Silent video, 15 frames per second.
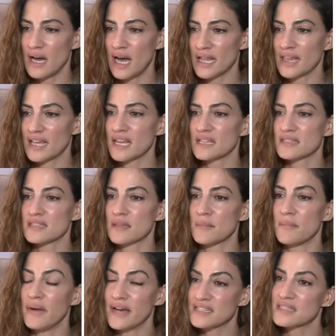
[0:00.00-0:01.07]
I think it's the
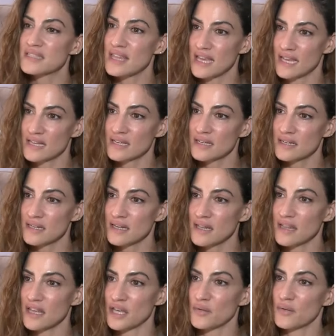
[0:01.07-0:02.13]
best thing
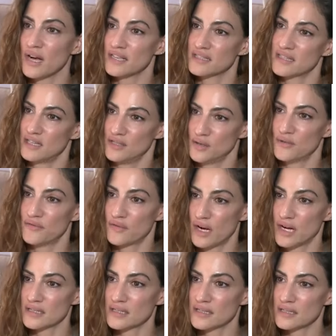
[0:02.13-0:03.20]
that you guys can do for
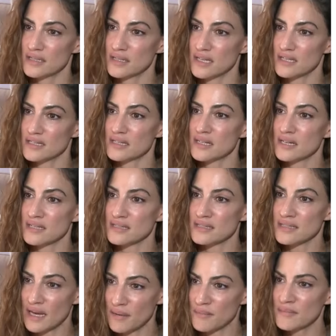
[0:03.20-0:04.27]
us is
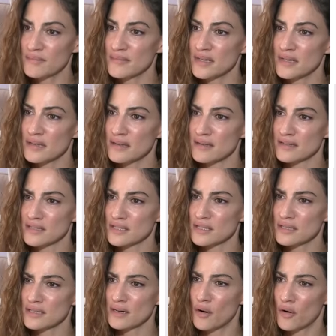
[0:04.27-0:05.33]
condemn this
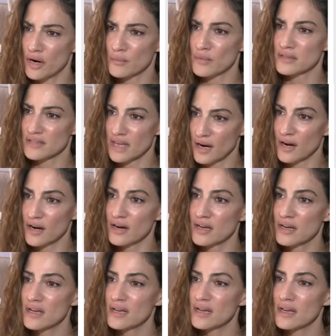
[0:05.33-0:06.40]
horrible terror
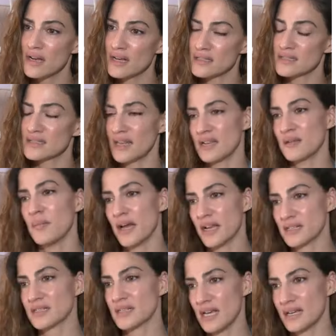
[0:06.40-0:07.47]
and stand by
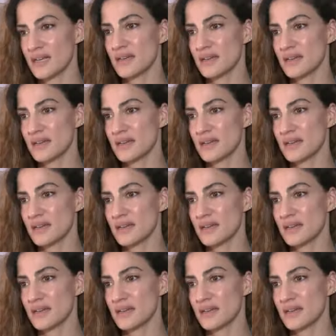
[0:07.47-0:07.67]
our side.